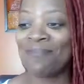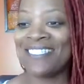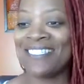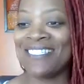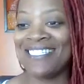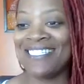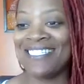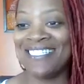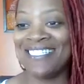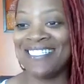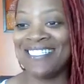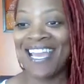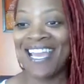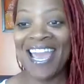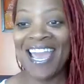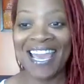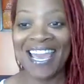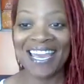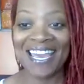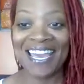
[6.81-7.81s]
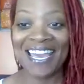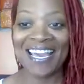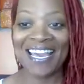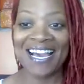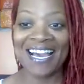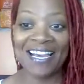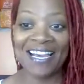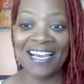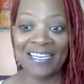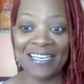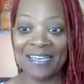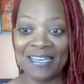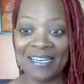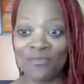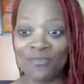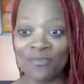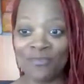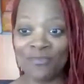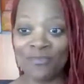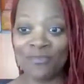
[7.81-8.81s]
Today I
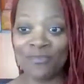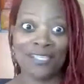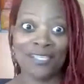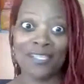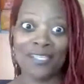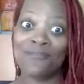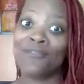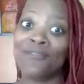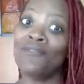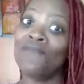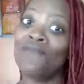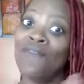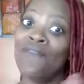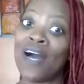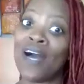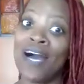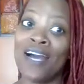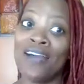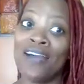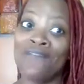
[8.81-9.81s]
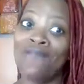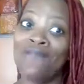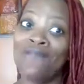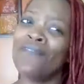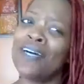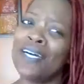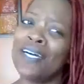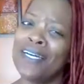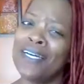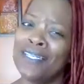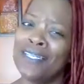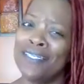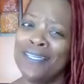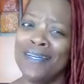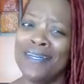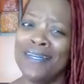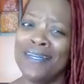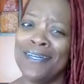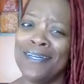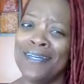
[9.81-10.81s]
am going to give you 5
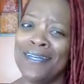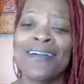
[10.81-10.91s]
fun